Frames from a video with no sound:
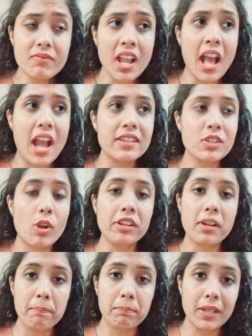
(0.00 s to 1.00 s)
and your
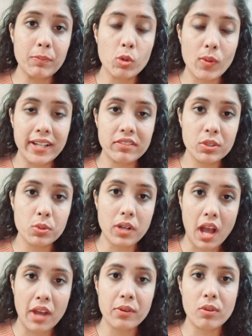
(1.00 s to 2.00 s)
company provides you
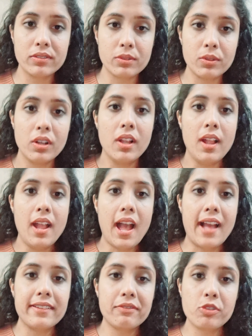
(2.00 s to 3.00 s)
car also,
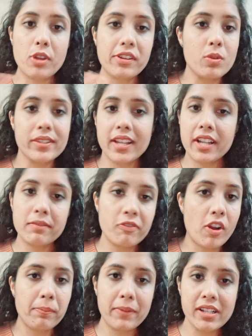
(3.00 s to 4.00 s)
and if you are using it
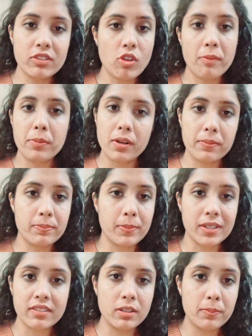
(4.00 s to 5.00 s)
for mixed your
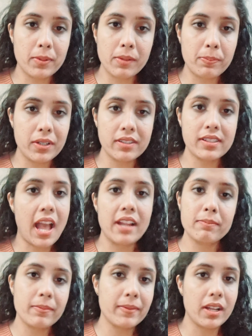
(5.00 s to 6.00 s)
personal purpose
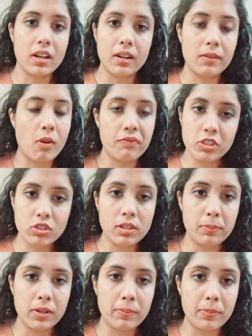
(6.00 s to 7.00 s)
and official
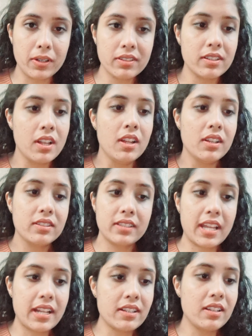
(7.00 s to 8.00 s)
purpose,
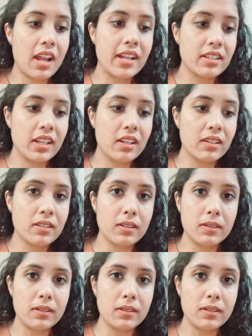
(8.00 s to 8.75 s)
then I think